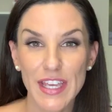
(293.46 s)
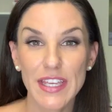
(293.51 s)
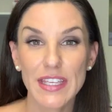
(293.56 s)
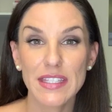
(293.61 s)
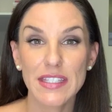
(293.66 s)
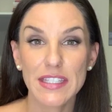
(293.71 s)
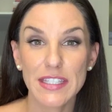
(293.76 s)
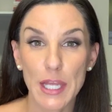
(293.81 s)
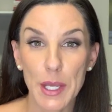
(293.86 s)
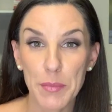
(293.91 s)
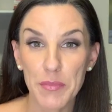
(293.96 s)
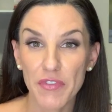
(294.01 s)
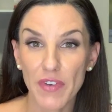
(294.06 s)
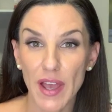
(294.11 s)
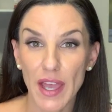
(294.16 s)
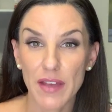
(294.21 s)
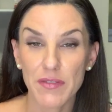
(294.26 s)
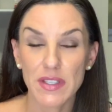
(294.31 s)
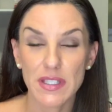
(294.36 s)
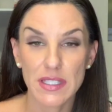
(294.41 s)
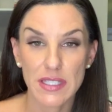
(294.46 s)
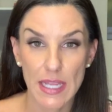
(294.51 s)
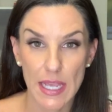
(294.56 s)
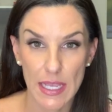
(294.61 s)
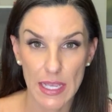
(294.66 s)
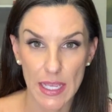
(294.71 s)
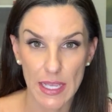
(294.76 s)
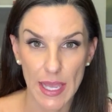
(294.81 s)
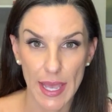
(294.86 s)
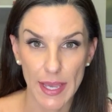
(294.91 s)
Step five is
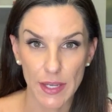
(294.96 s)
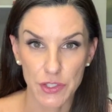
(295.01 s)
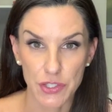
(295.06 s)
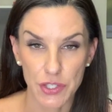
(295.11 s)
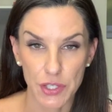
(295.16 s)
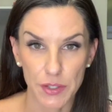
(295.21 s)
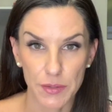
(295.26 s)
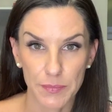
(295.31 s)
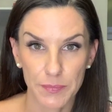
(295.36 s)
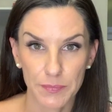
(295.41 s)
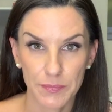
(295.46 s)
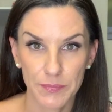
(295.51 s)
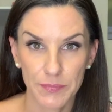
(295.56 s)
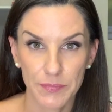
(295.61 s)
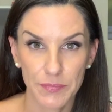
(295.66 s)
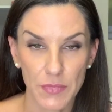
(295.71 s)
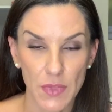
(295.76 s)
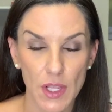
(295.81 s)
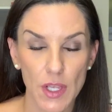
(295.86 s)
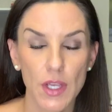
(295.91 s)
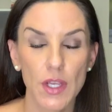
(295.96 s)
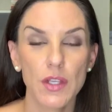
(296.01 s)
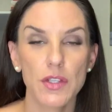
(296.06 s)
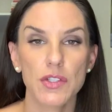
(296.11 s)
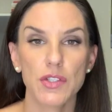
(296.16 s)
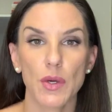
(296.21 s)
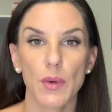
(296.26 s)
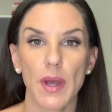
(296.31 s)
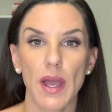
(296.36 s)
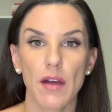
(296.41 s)
taking action.
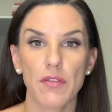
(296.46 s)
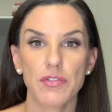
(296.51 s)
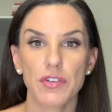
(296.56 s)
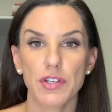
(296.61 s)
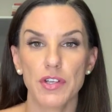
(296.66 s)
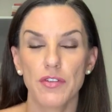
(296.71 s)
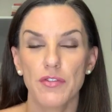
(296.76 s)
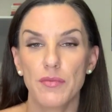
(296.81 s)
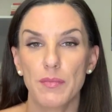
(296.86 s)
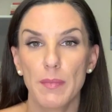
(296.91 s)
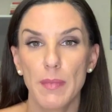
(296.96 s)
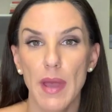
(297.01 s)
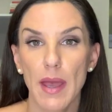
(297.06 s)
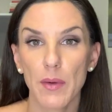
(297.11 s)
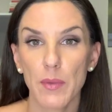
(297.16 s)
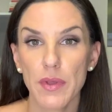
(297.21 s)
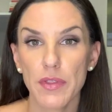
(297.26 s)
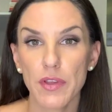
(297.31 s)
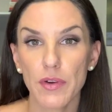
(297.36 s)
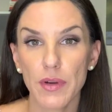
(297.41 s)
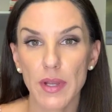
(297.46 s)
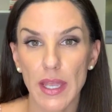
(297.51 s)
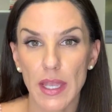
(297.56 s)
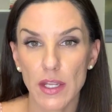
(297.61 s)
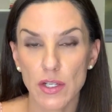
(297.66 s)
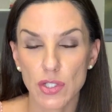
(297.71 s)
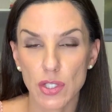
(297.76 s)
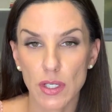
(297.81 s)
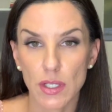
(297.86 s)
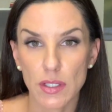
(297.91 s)
So after you've met with your
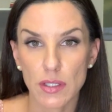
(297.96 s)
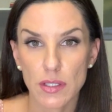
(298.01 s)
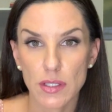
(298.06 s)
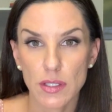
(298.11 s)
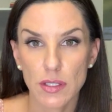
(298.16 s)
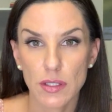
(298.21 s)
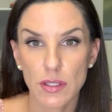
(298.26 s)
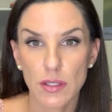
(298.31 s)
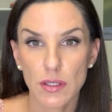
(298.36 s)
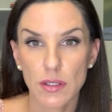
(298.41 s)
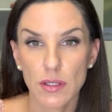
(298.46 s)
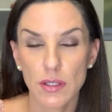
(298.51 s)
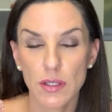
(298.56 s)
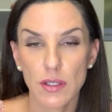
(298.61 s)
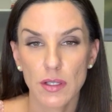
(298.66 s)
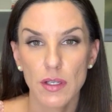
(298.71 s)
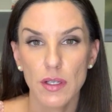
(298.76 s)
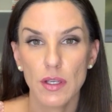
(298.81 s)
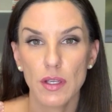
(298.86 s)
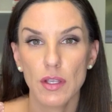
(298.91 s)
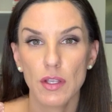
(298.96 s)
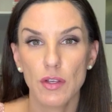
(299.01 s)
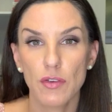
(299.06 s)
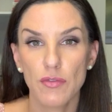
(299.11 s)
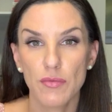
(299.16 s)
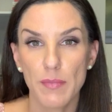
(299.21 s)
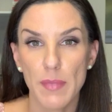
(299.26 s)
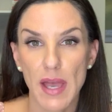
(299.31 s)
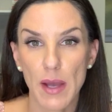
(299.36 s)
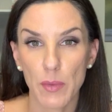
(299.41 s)
agent,
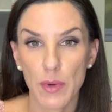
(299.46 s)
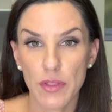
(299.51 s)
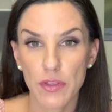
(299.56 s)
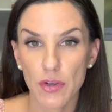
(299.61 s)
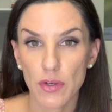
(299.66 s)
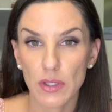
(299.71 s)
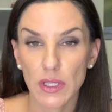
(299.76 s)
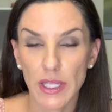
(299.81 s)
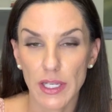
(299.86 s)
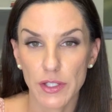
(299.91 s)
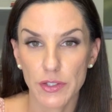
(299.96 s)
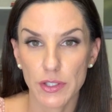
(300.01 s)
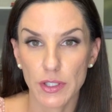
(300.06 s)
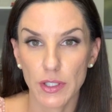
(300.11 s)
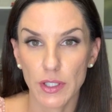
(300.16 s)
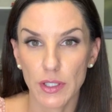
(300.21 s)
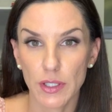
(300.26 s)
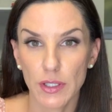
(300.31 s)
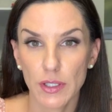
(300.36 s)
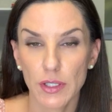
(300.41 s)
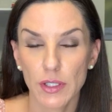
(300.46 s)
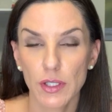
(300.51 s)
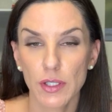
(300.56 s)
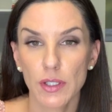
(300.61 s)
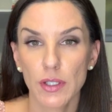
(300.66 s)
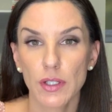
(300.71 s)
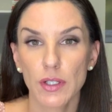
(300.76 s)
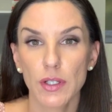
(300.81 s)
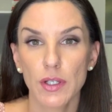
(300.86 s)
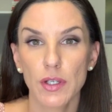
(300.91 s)
you've met with your lender,
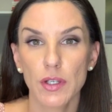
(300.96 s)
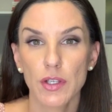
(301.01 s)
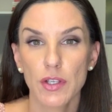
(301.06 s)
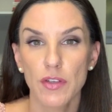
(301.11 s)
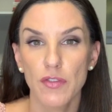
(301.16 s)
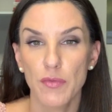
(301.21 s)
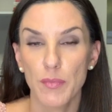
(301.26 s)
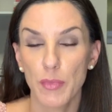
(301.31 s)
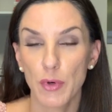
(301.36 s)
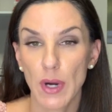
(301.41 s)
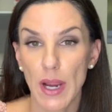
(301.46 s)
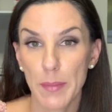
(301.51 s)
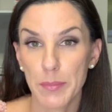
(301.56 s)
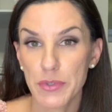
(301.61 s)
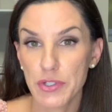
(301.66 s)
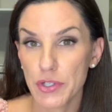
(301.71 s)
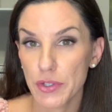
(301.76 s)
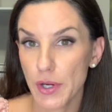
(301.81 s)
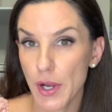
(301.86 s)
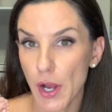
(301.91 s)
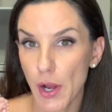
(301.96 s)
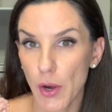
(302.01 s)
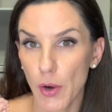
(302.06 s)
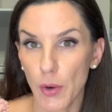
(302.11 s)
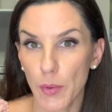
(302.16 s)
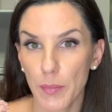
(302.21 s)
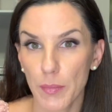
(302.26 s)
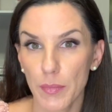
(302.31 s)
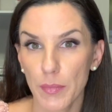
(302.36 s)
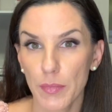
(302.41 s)
you've prepped your
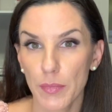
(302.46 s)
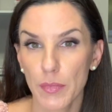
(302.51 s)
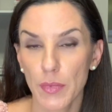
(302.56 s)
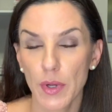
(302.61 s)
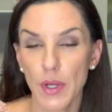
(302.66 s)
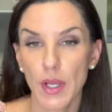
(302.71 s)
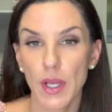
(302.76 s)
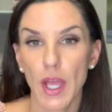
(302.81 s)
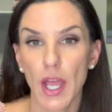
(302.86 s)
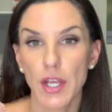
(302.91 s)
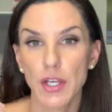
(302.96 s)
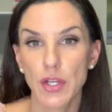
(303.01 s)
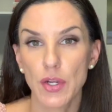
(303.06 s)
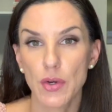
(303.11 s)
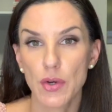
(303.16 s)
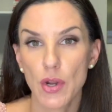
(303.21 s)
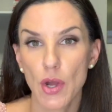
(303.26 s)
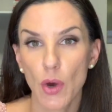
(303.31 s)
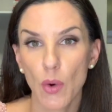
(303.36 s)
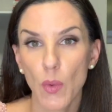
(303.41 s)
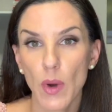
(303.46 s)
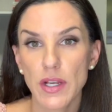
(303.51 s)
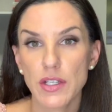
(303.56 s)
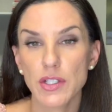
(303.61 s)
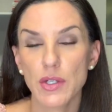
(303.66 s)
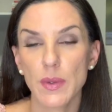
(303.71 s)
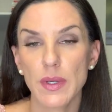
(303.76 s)
home, and you know what to